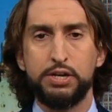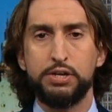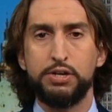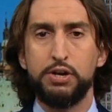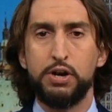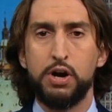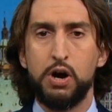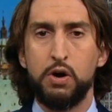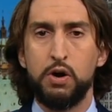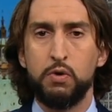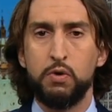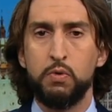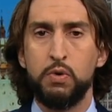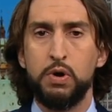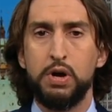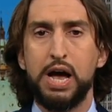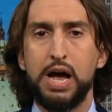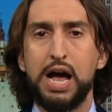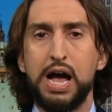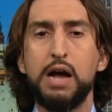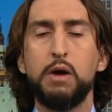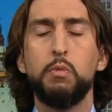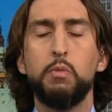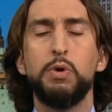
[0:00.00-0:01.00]
you know,
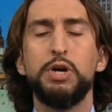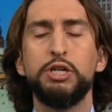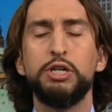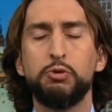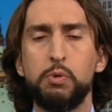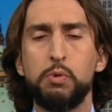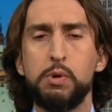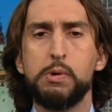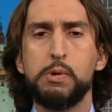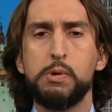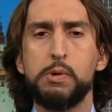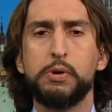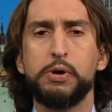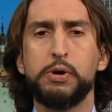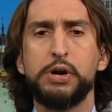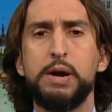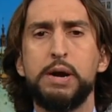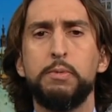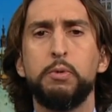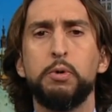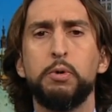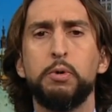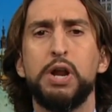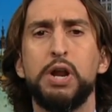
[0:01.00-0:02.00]
I wish we were
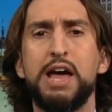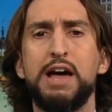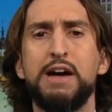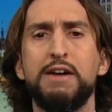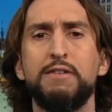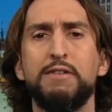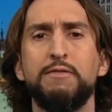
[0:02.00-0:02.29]
able to have one